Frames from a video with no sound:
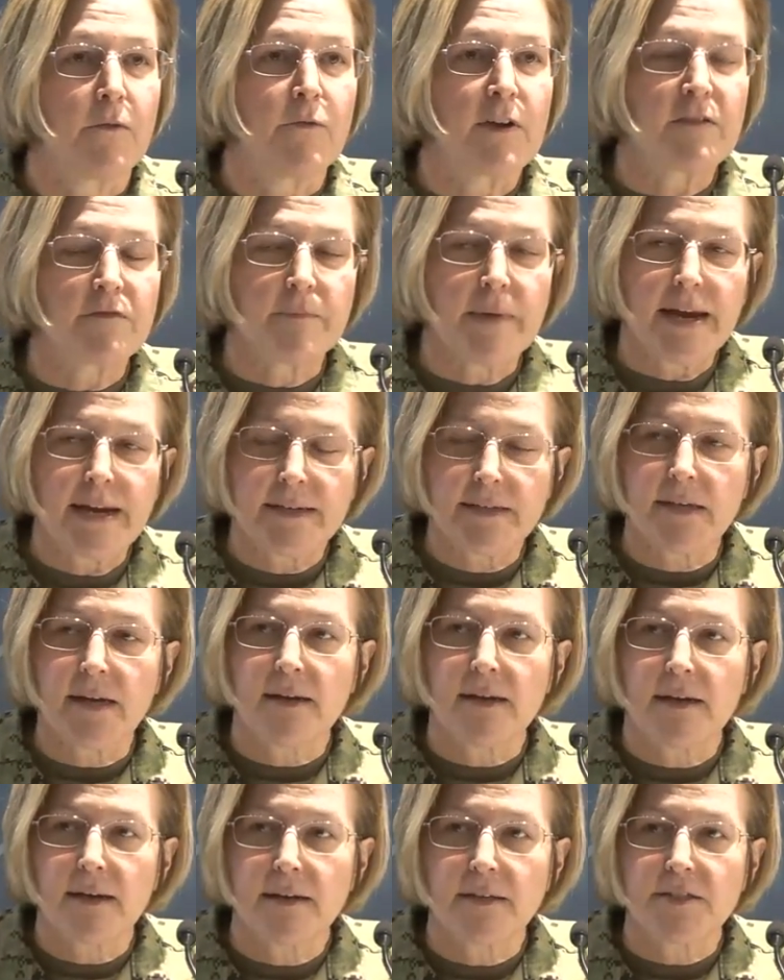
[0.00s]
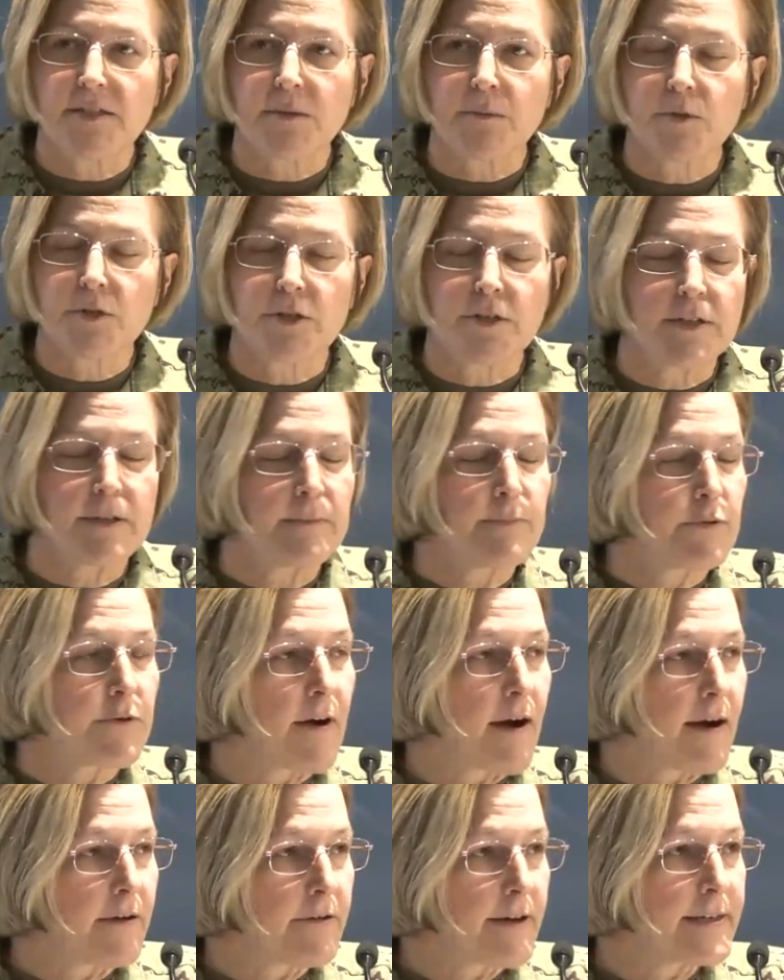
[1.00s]
We've made uh, some good
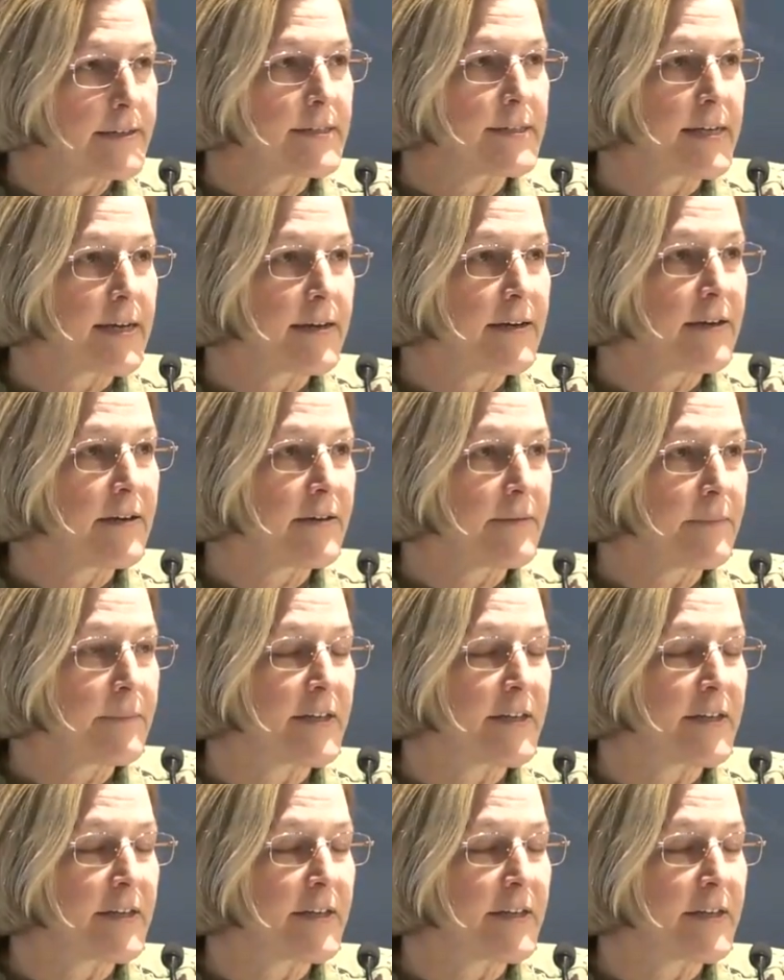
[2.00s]
progress there,